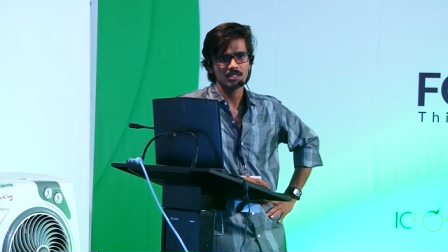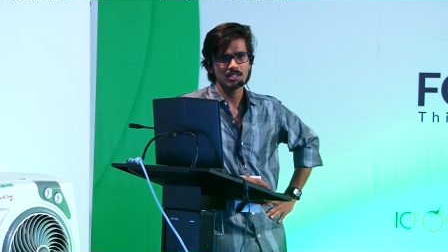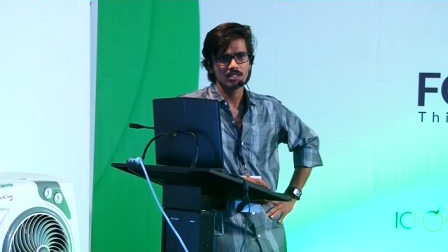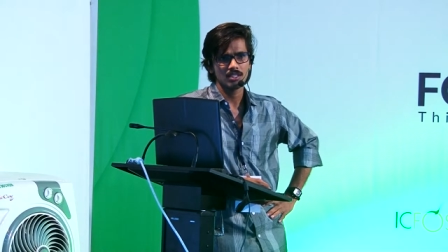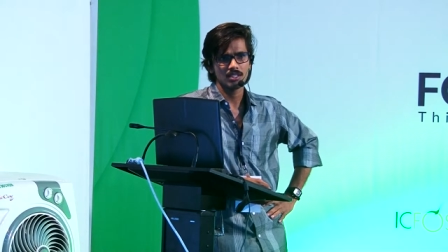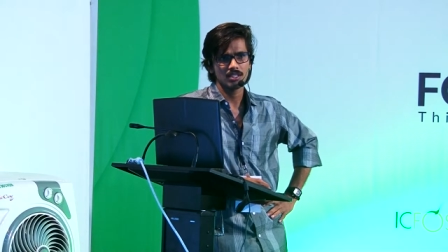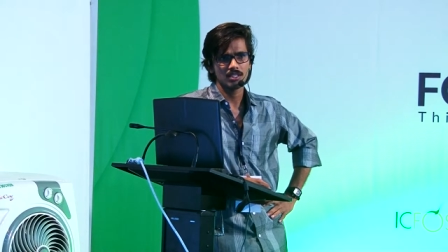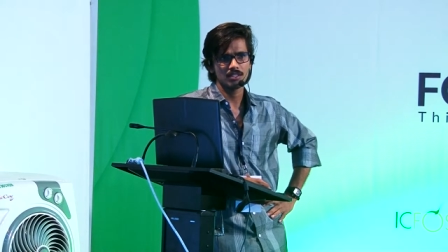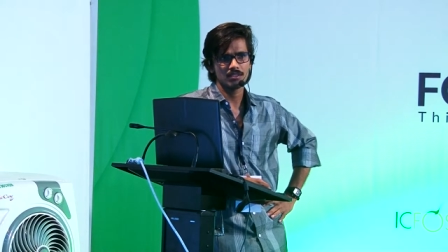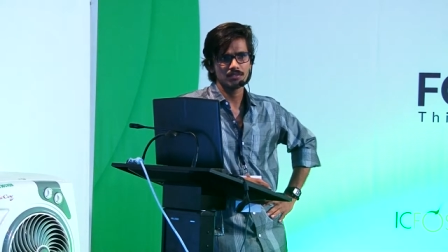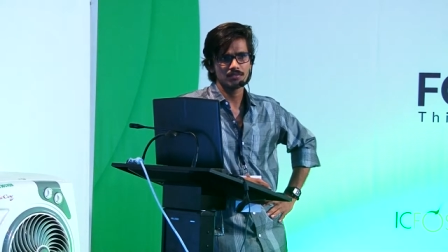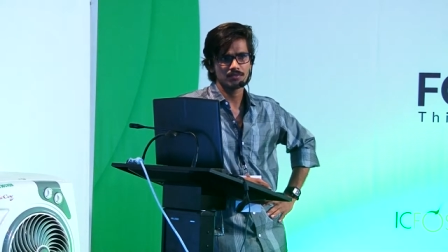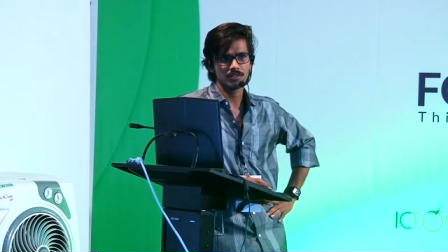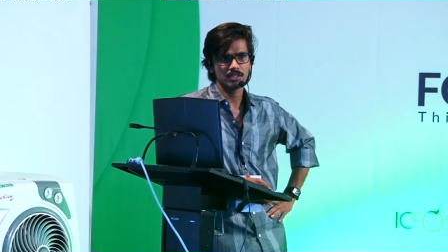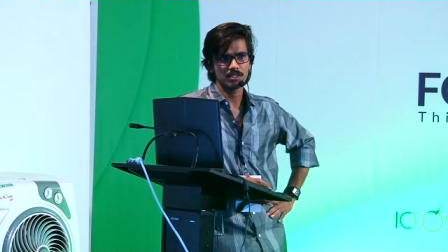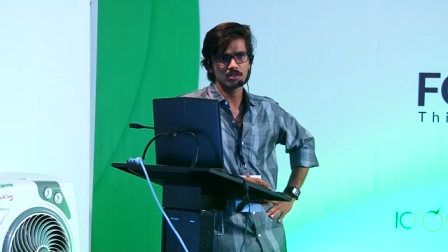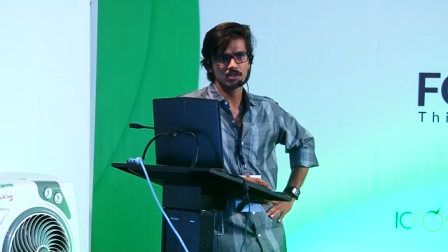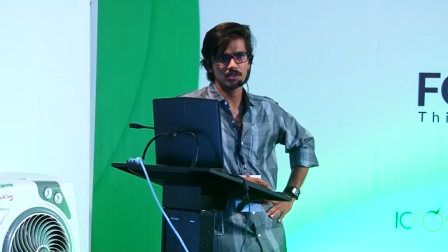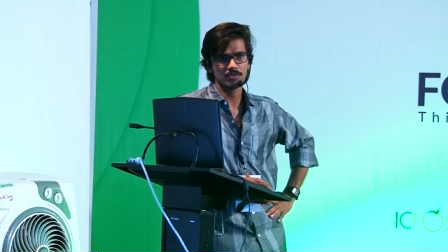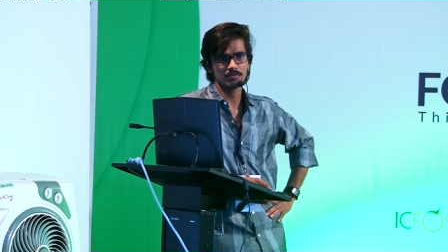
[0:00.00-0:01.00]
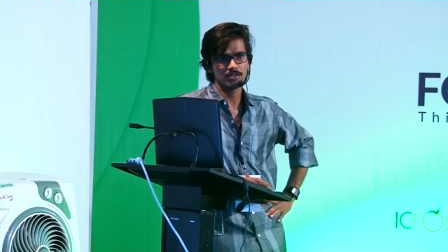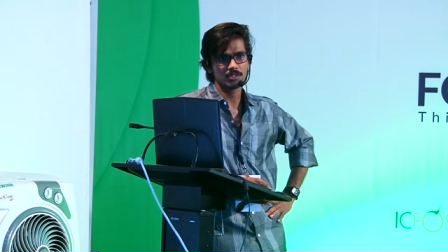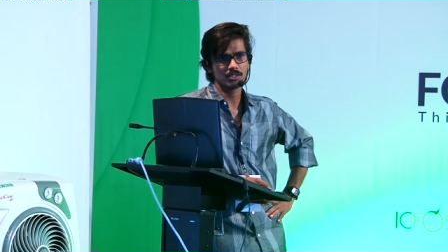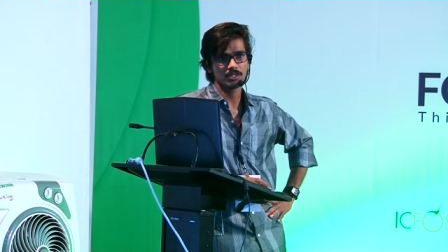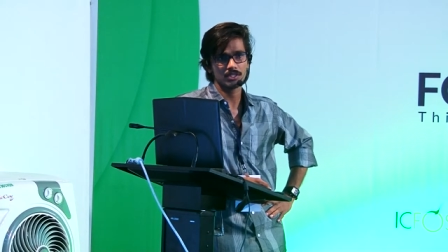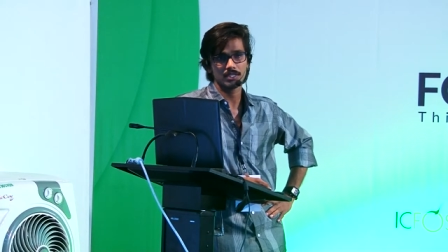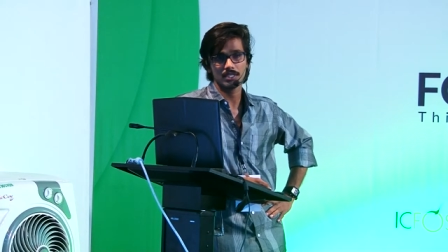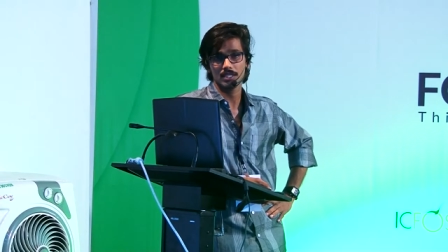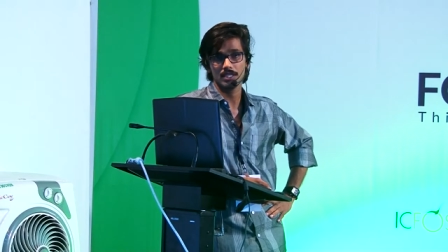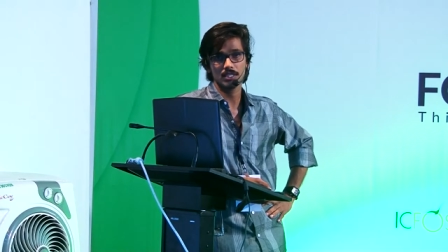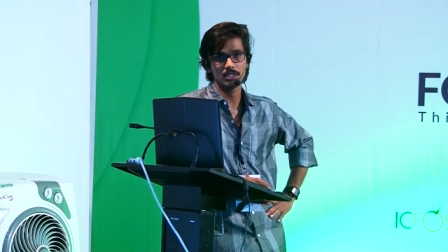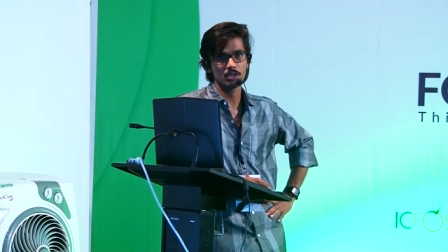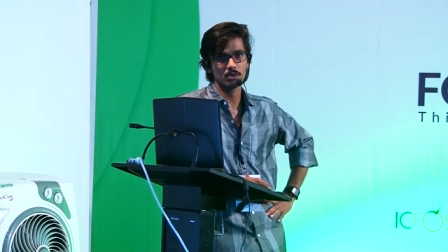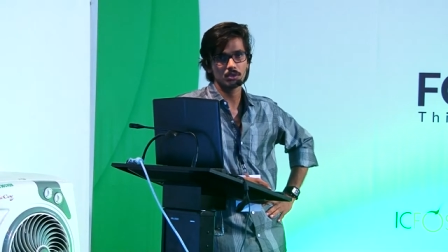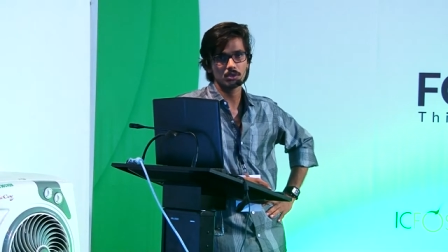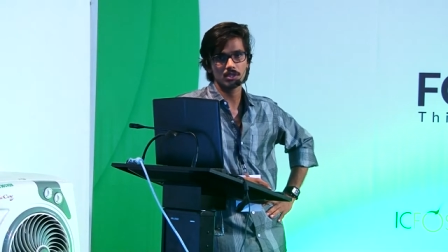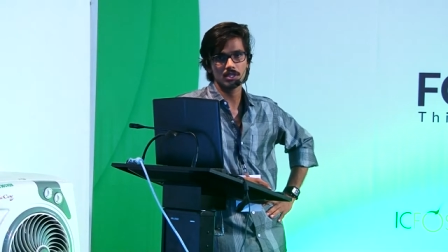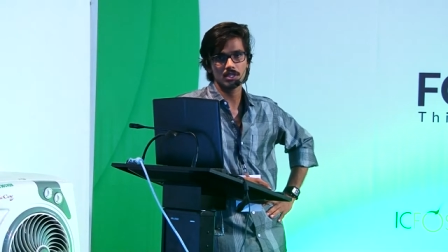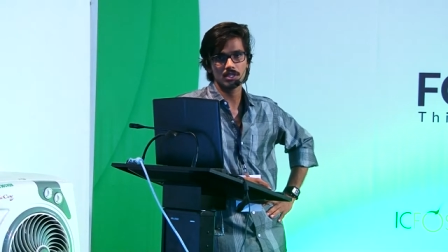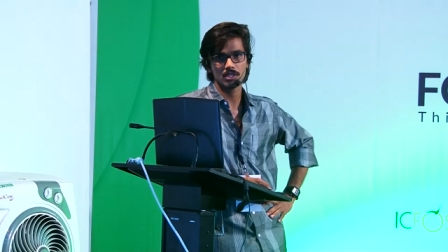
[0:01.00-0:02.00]
uh, free software
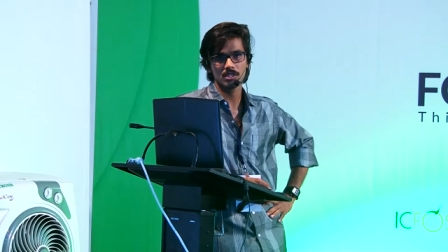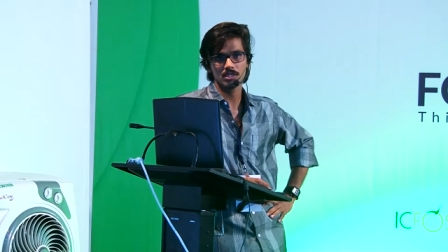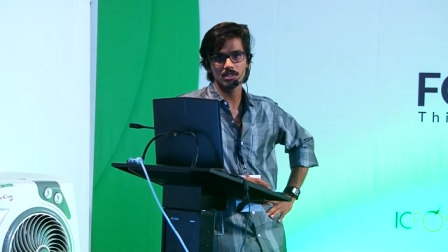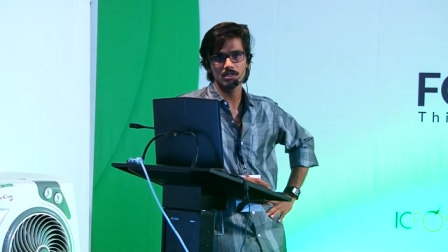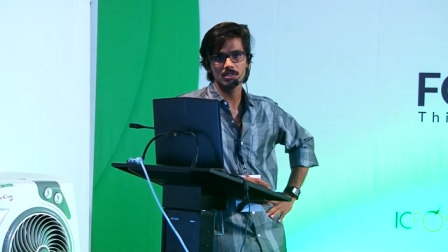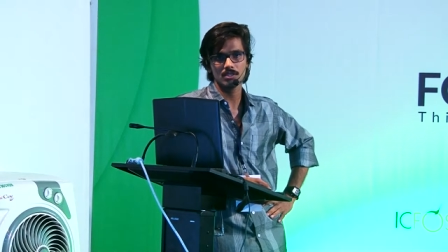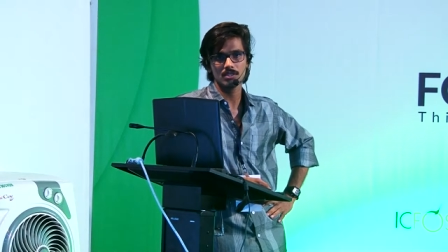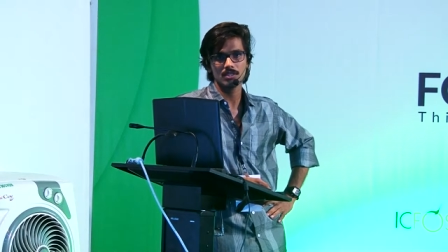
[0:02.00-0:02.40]
enthusiast,